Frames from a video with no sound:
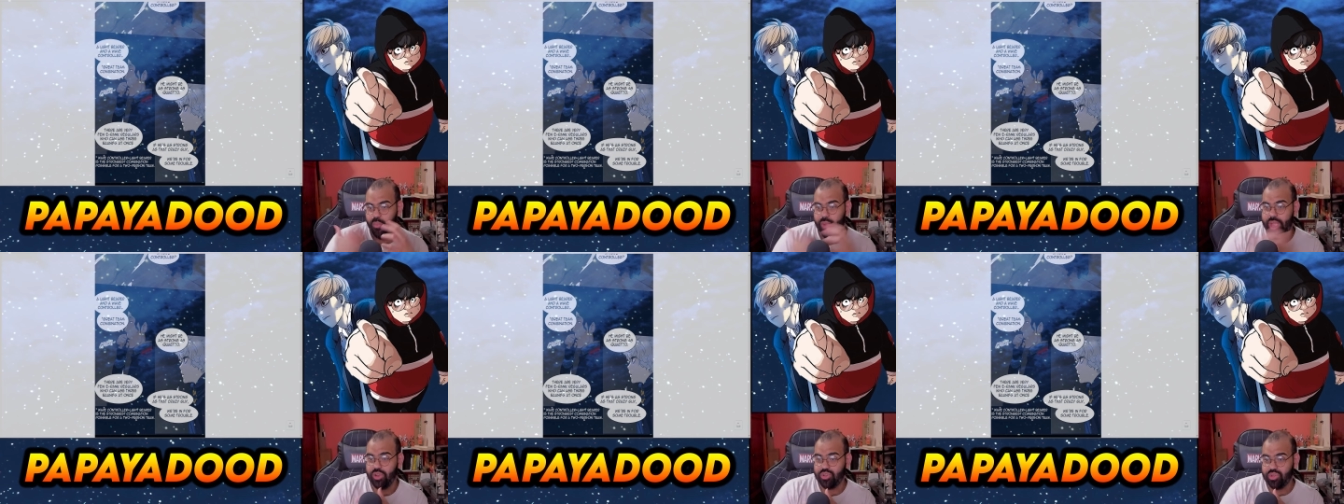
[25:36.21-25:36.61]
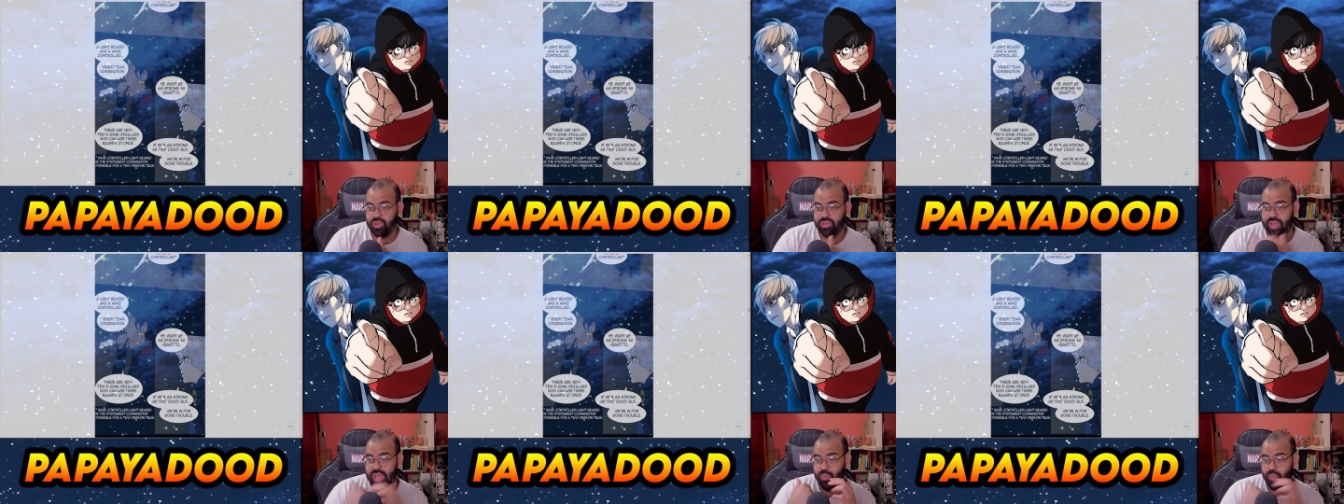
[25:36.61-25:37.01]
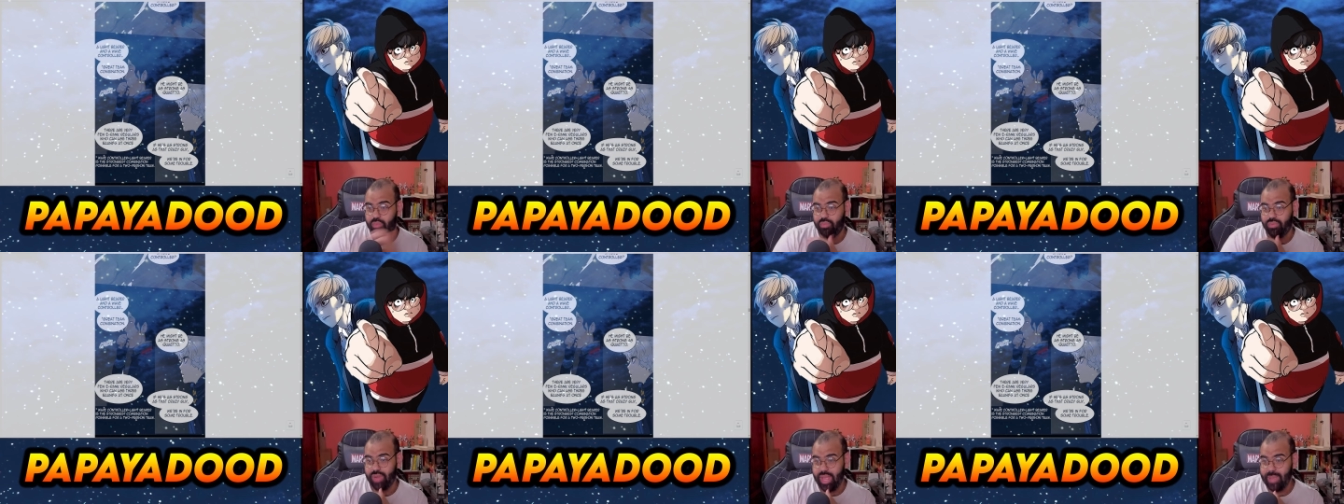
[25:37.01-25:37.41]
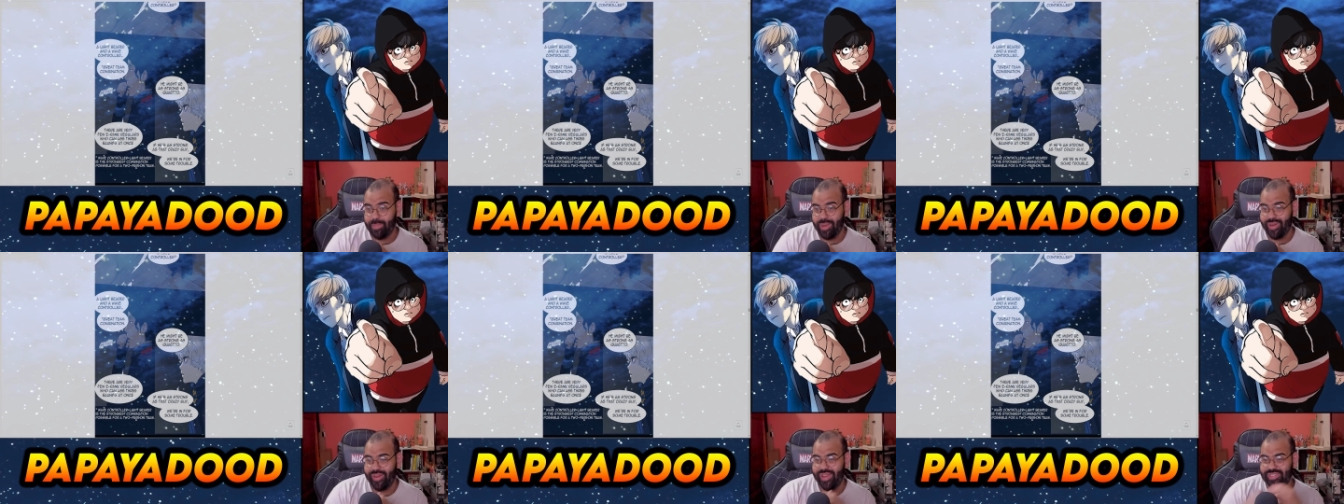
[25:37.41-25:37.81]
Wave controller and light
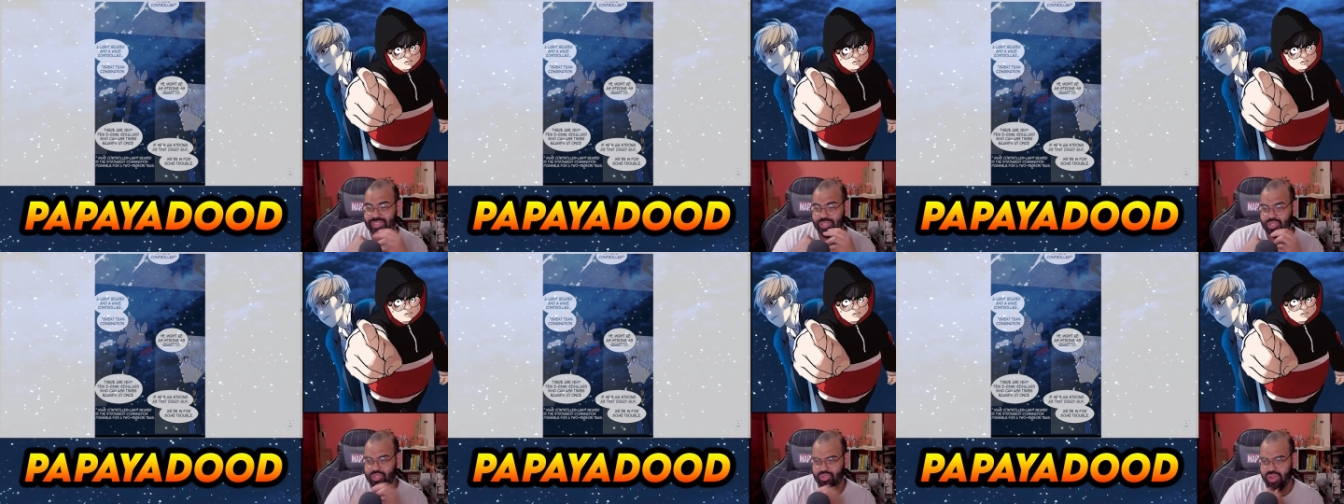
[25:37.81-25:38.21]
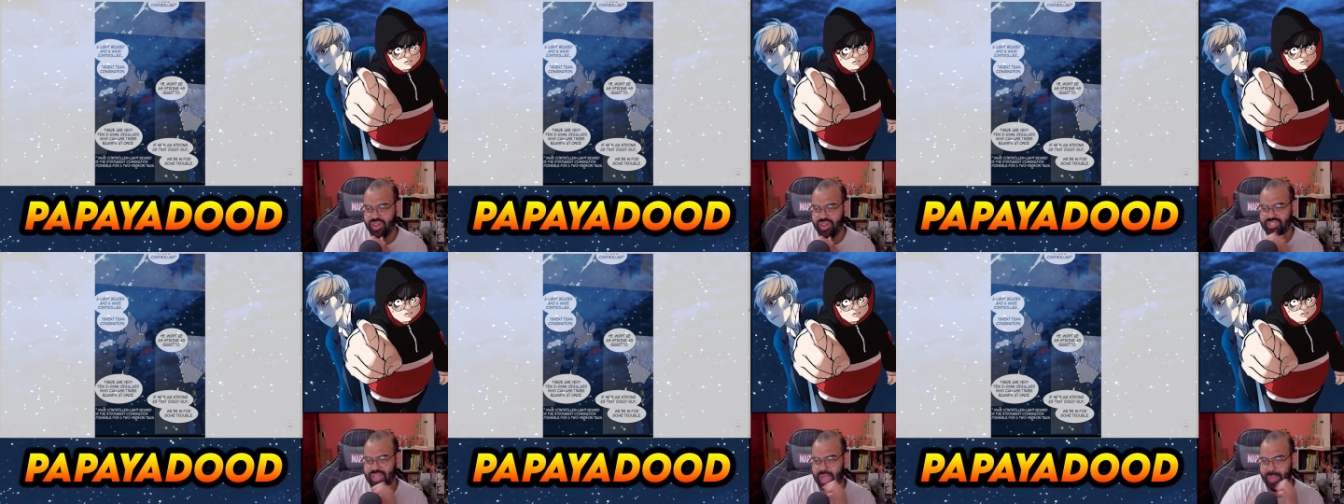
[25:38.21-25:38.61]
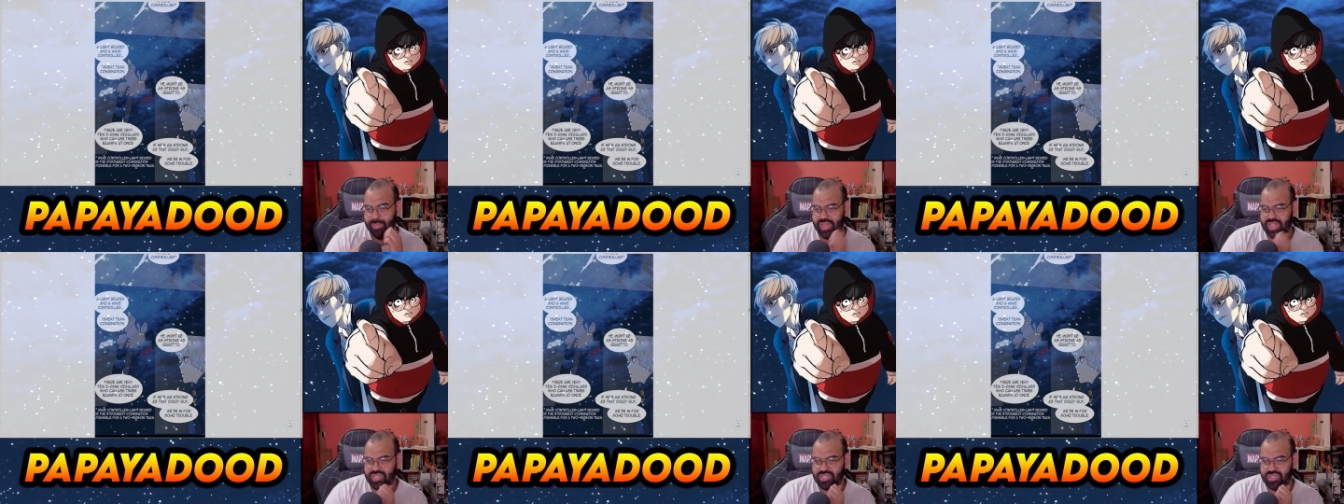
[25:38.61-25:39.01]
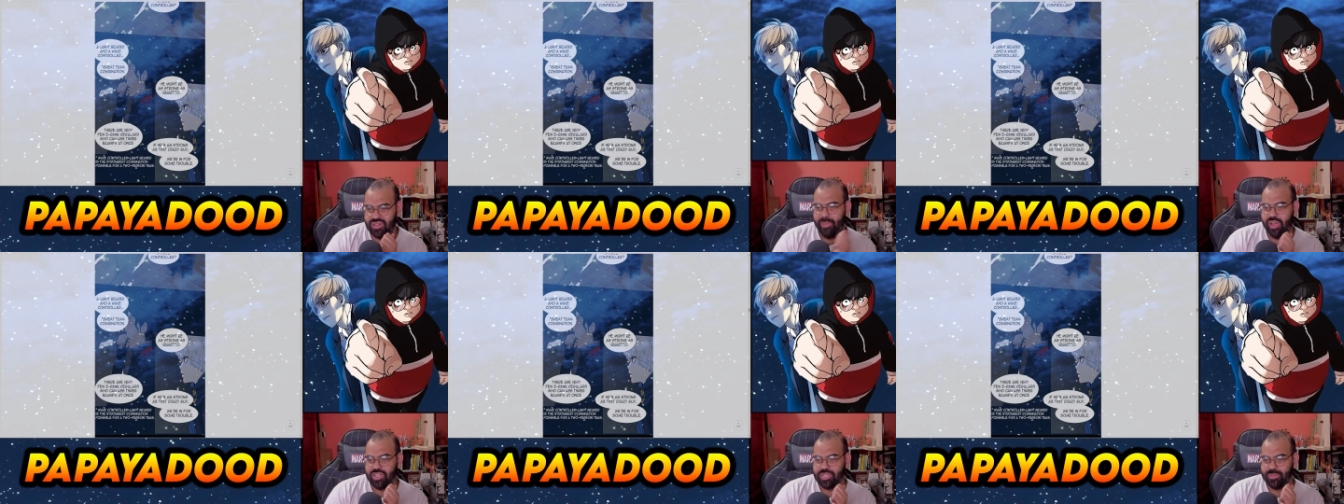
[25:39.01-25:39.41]
bearer is the strongest
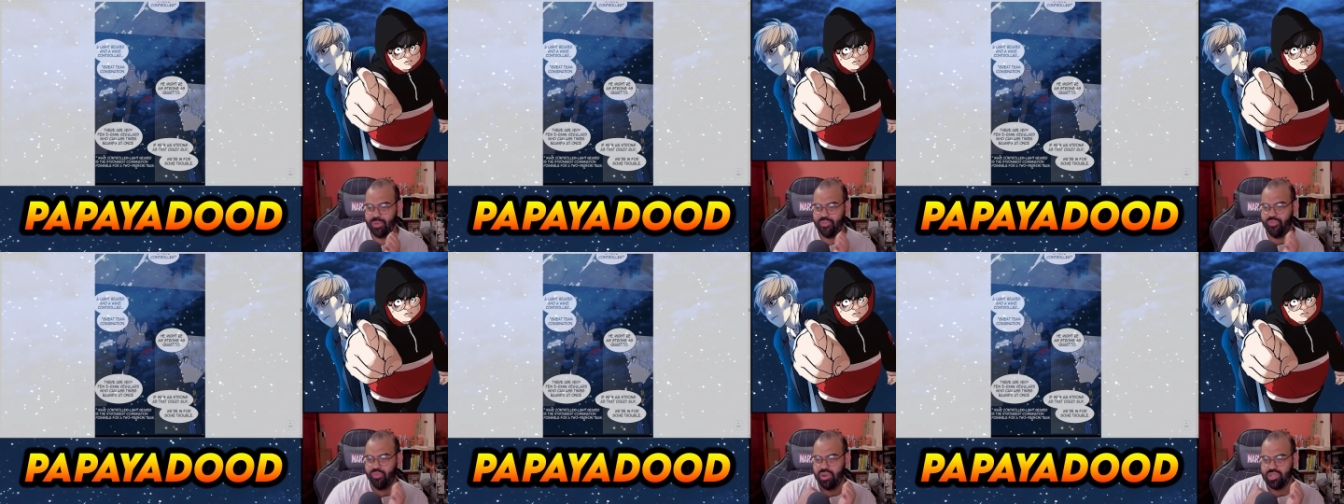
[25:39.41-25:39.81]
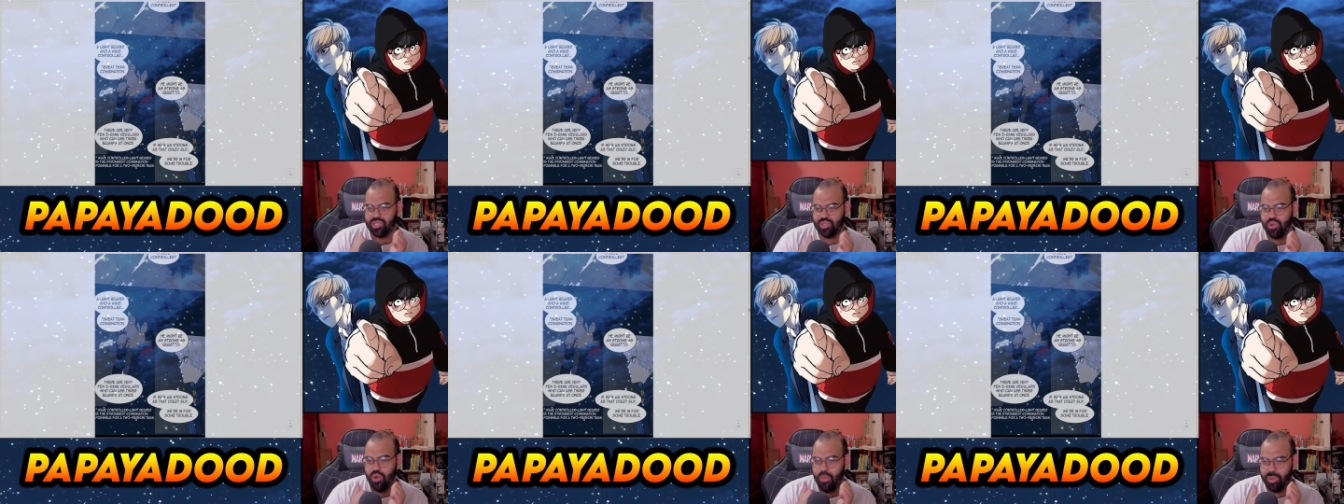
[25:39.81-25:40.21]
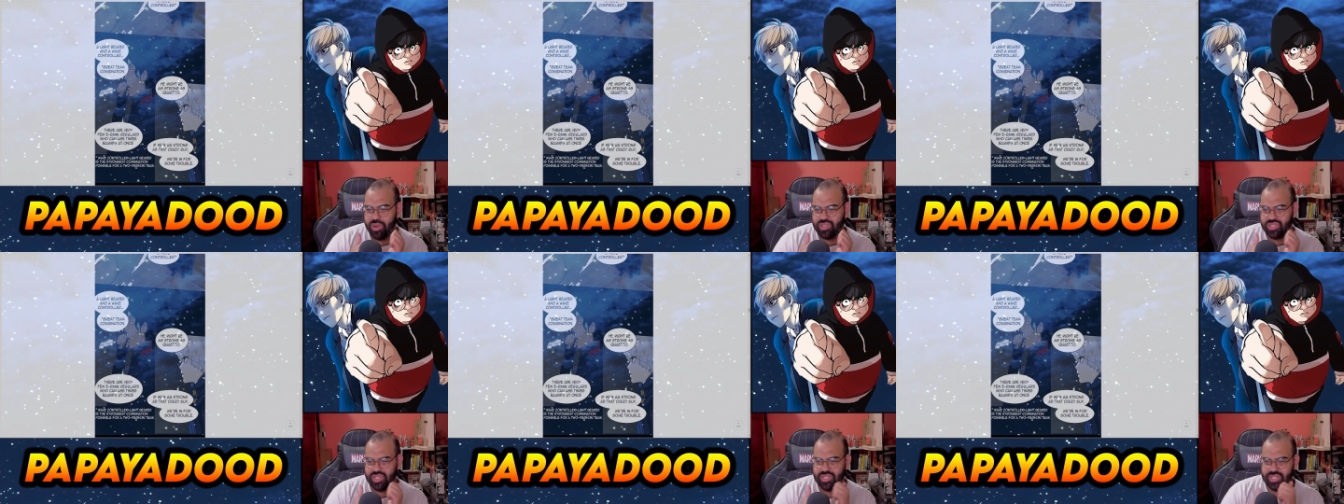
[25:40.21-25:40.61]
combination possible for a two-person